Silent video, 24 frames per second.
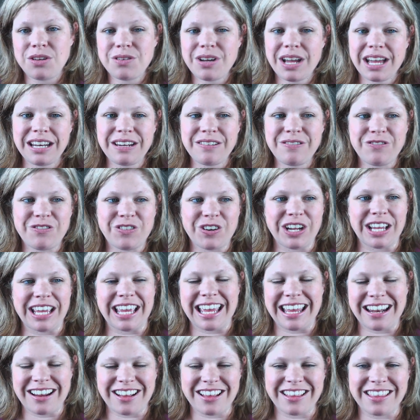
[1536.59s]
You kind of
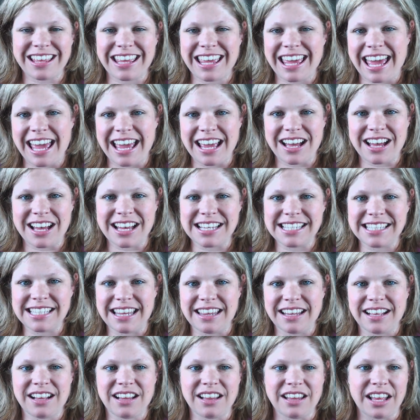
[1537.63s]
forget all the
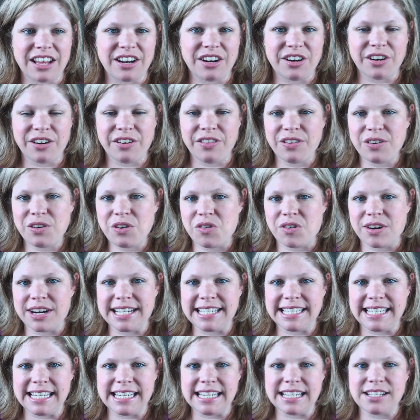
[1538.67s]
chaos and the clutter and the
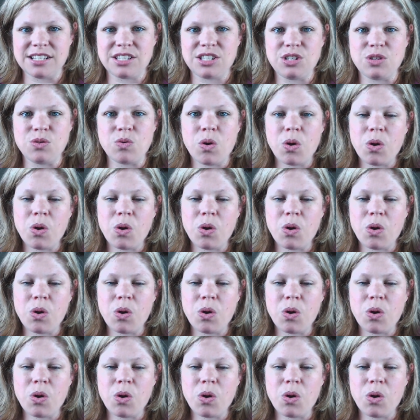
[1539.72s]
craziness.